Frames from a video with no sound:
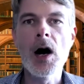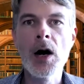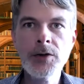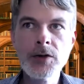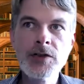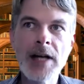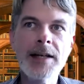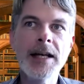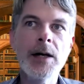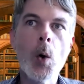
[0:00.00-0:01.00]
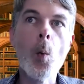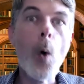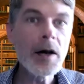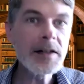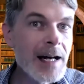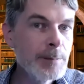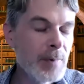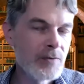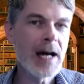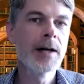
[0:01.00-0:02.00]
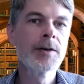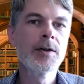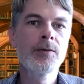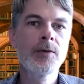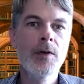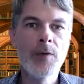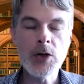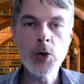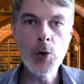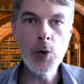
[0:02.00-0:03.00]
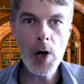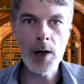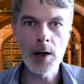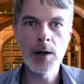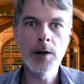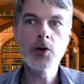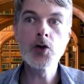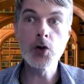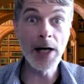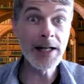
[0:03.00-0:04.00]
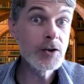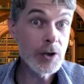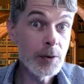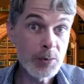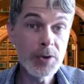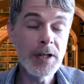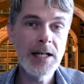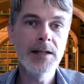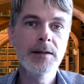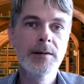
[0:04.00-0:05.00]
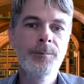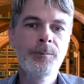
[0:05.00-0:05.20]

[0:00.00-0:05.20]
understanding what type of narrative that you are trying to communicate,